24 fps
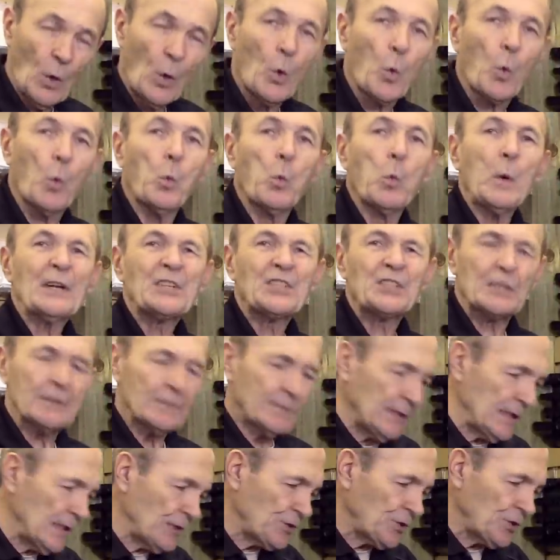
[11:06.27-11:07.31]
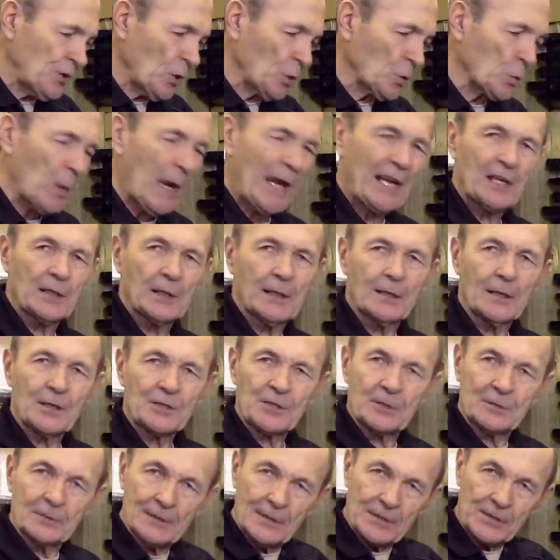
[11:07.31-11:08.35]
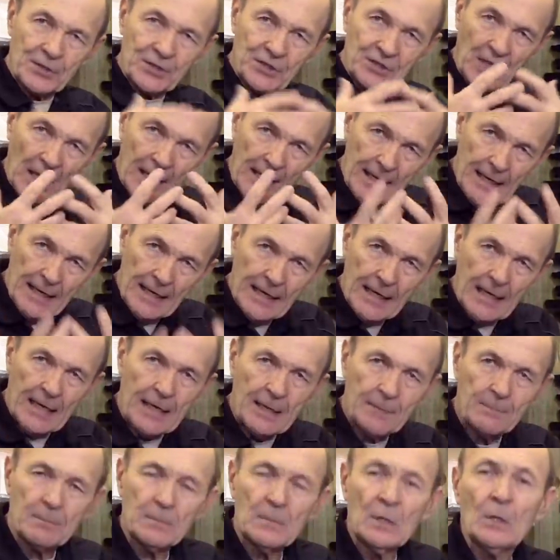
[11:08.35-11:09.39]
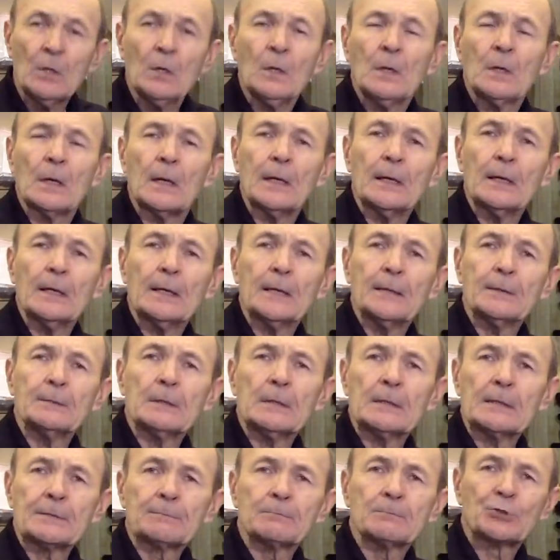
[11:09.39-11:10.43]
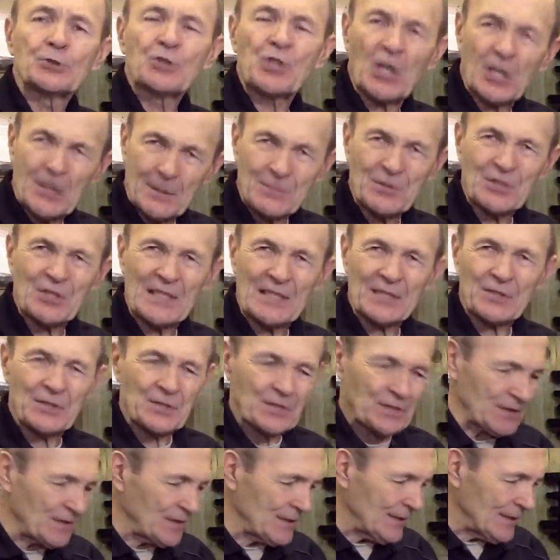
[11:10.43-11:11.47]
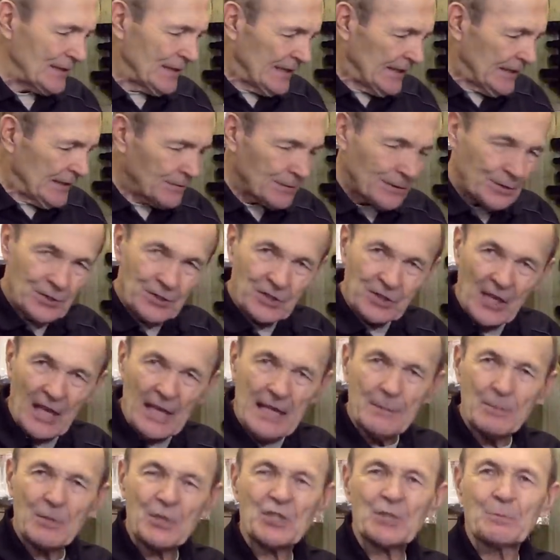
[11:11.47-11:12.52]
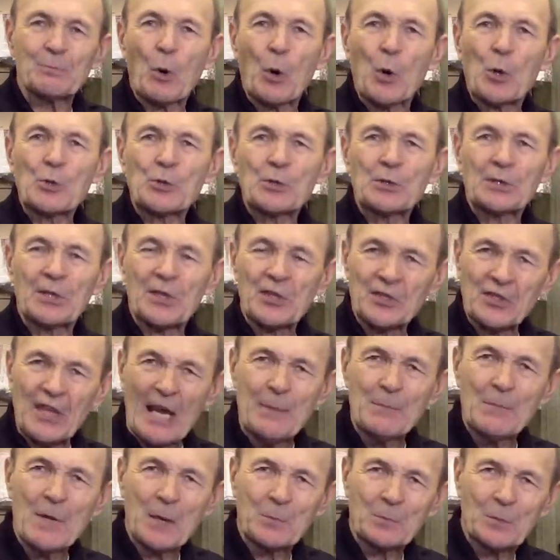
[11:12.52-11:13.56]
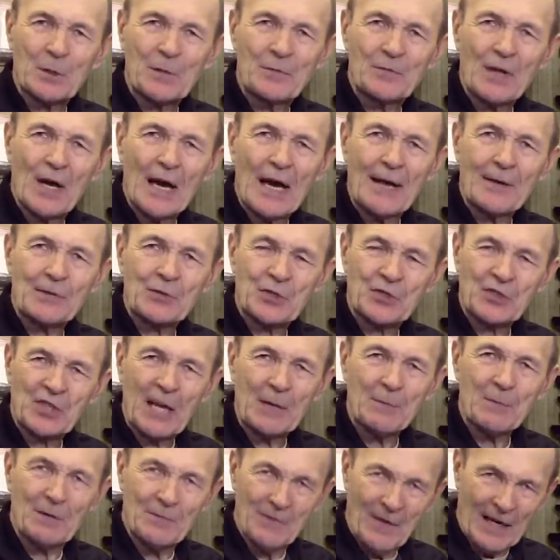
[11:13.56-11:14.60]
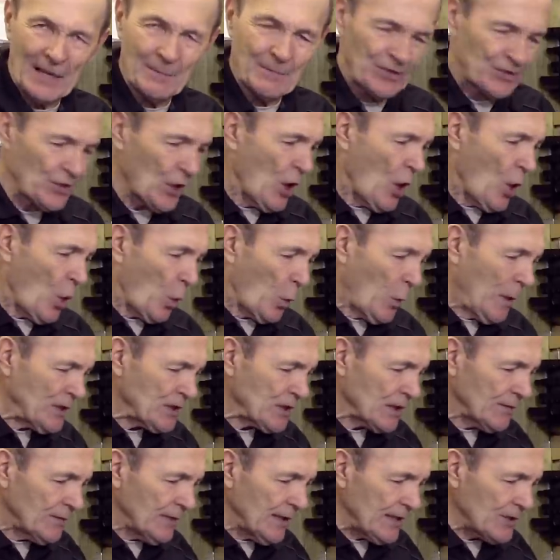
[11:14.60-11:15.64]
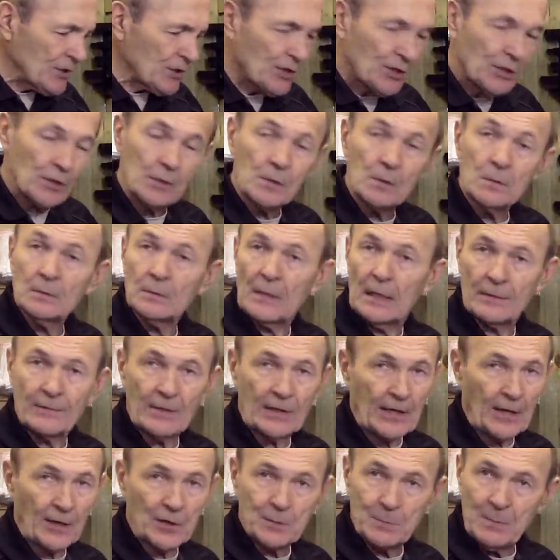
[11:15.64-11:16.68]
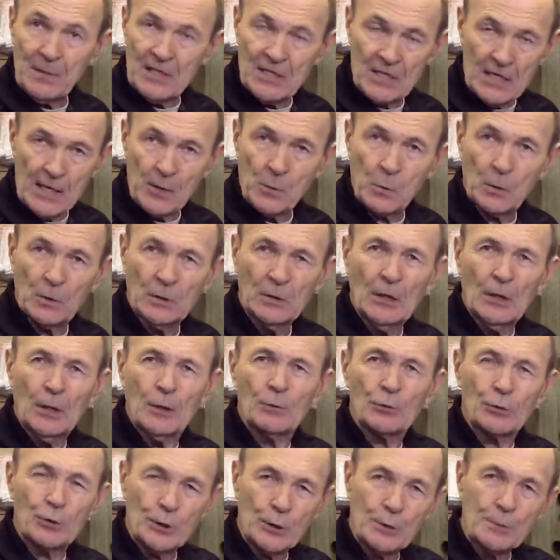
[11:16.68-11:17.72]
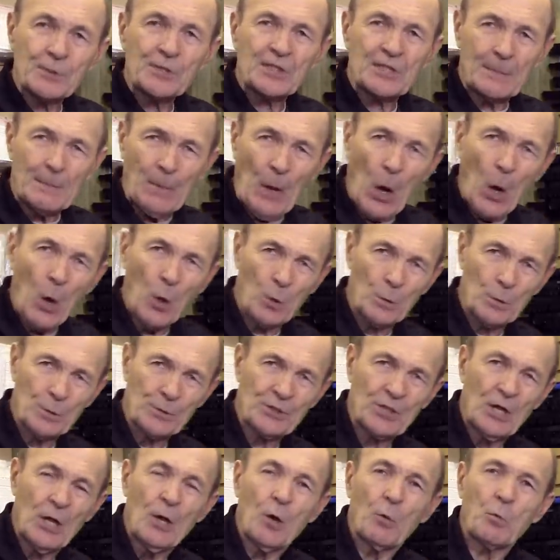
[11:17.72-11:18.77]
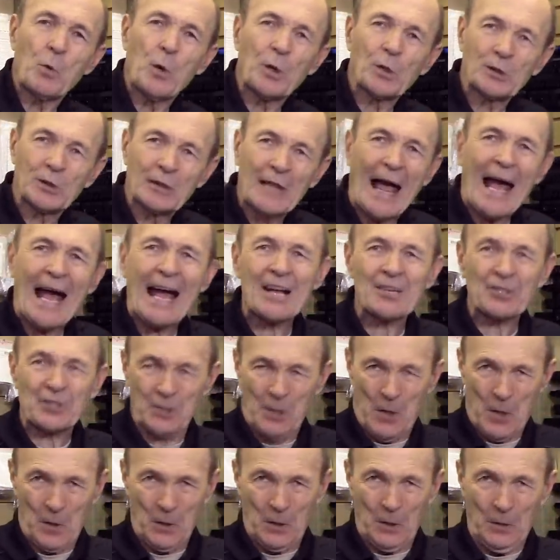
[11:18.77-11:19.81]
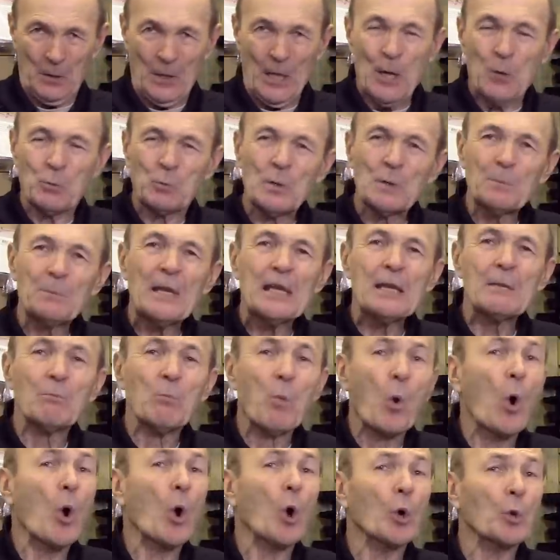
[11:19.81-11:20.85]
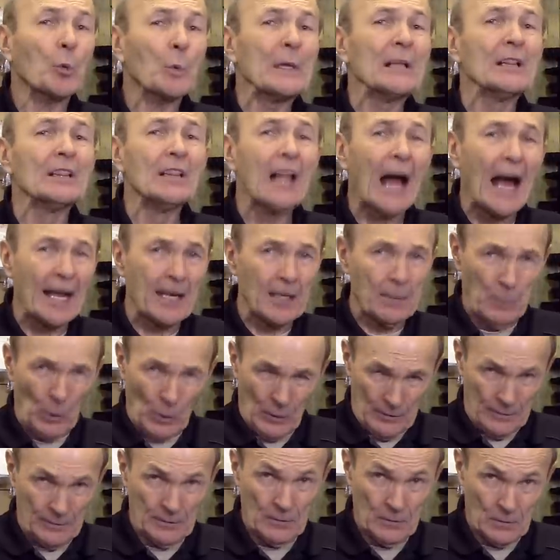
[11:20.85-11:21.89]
Which of these two regulators under the same circumstances, in the same exposure, the same number of dives, the same environments, which of these two, everything else being equal, do you suppose will last longer, will be more reliable?